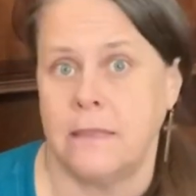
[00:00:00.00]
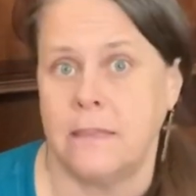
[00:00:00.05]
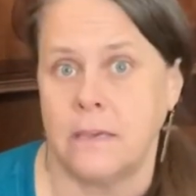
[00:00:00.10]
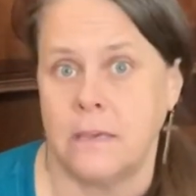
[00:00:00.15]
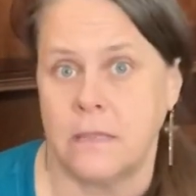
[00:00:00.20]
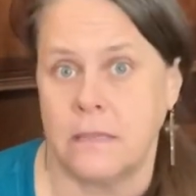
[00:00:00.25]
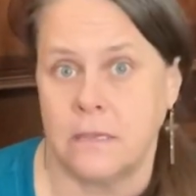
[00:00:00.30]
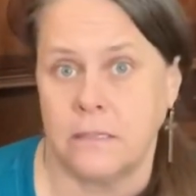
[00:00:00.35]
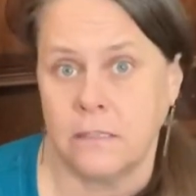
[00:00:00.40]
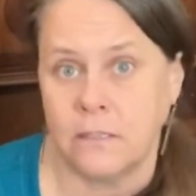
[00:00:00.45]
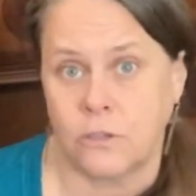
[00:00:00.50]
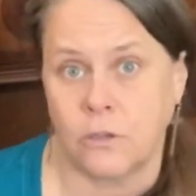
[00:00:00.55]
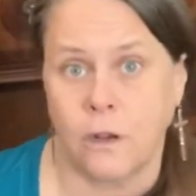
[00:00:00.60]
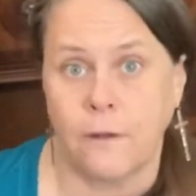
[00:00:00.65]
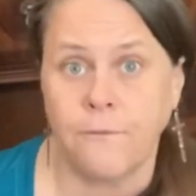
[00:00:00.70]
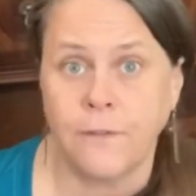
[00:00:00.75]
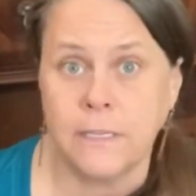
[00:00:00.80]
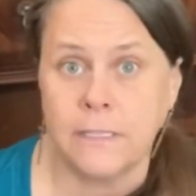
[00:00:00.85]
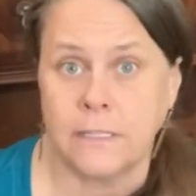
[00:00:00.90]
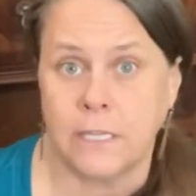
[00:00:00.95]
the
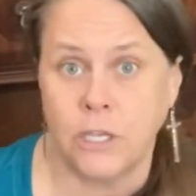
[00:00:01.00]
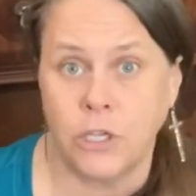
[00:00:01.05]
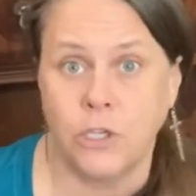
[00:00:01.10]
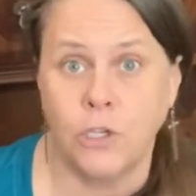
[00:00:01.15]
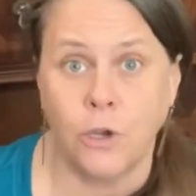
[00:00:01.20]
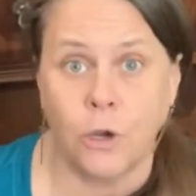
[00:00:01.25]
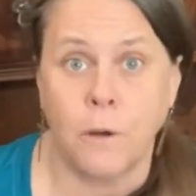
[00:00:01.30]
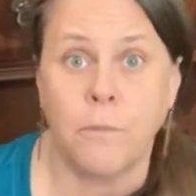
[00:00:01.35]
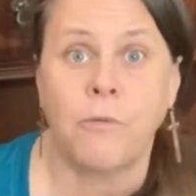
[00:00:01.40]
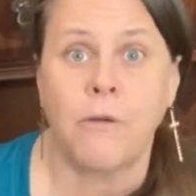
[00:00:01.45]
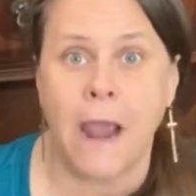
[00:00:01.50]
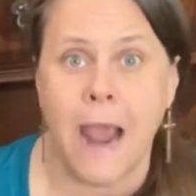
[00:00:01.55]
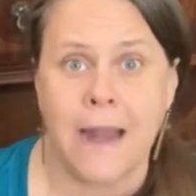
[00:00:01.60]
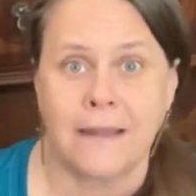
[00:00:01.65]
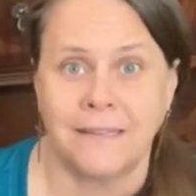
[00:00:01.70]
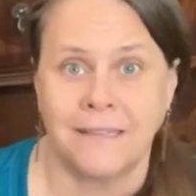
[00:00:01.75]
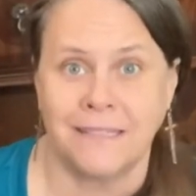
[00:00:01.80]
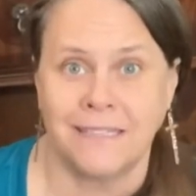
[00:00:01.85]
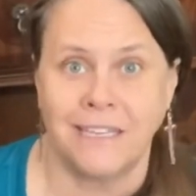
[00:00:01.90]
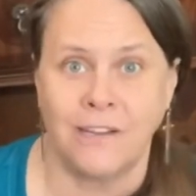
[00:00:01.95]
surface that you're
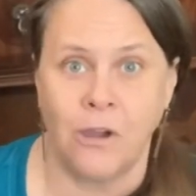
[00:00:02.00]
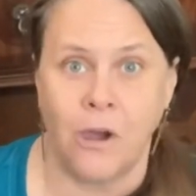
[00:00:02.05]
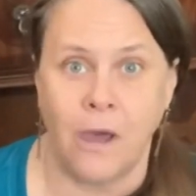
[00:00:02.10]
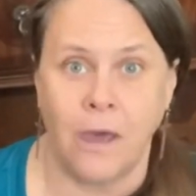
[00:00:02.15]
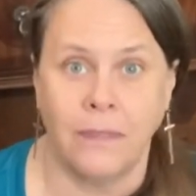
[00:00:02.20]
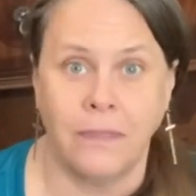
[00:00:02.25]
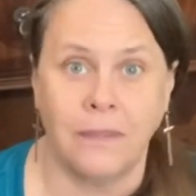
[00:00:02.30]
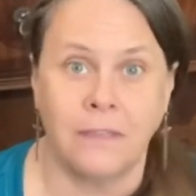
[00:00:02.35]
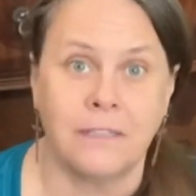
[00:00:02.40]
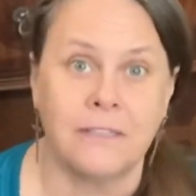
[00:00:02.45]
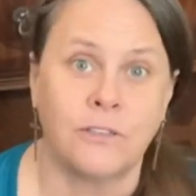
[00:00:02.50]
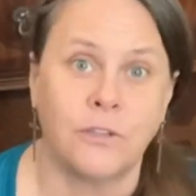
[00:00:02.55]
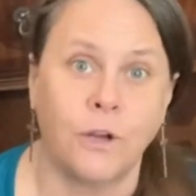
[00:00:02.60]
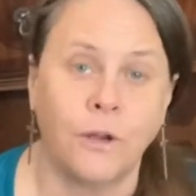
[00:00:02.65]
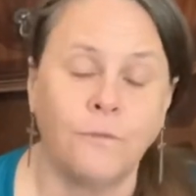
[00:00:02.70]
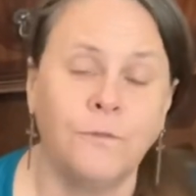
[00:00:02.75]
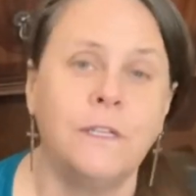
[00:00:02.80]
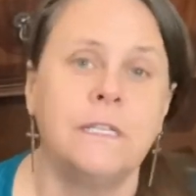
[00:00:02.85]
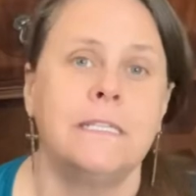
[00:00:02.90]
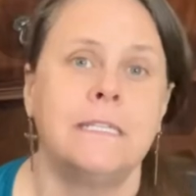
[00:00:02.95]
practicing on, the
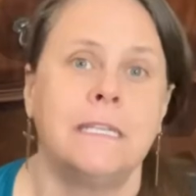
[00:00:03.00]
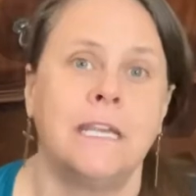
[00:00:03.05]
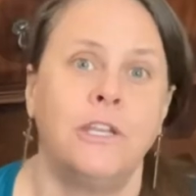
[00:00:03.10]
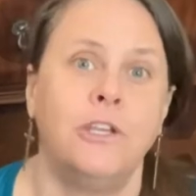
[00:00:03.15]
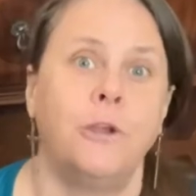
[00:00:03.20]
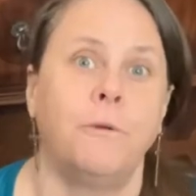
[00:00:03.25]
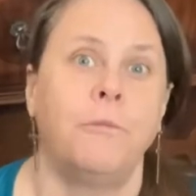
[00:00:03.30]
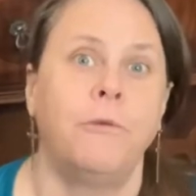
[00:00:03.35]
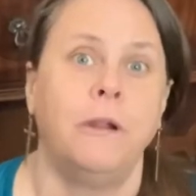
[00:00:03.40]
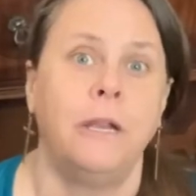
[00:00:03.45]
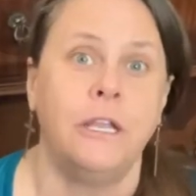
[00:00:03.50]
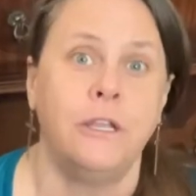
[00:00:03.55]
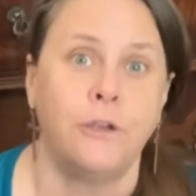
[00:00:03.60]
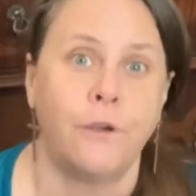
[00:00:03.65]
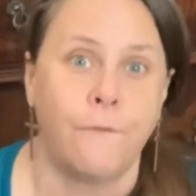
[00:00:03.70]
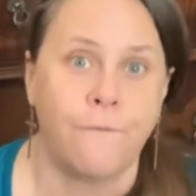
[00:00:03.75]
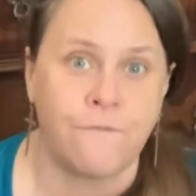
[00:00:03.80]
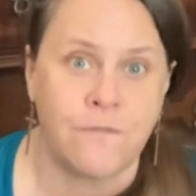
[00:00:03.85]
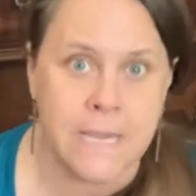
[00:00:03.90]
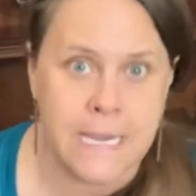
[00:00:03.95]
surface that you're putting
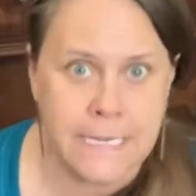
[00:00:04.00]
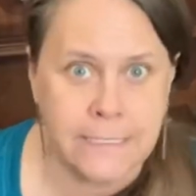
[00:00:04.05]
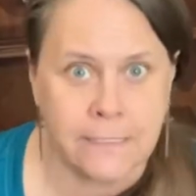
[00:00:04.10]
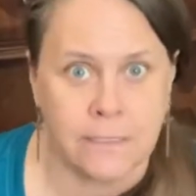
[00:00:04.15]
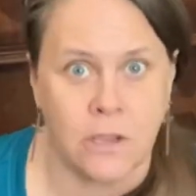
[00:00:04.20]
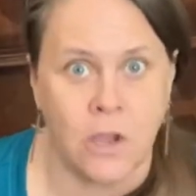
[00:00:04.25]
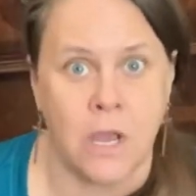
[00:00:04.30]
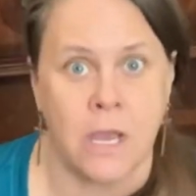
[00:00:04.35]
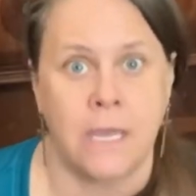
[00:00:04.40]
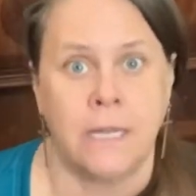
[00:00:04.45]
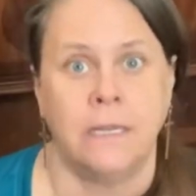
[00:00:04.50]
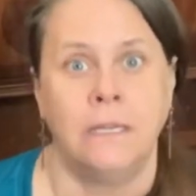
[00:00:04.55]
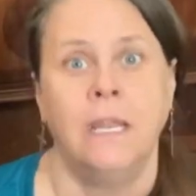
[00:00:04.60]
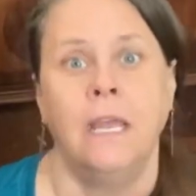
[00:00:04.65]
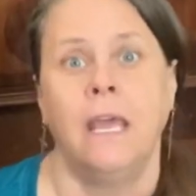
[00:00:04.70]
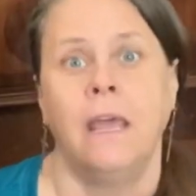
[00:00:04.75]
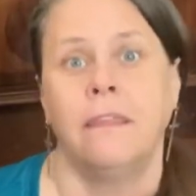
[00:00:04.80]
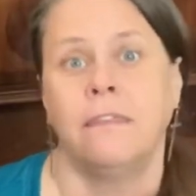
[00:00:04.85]
your face on,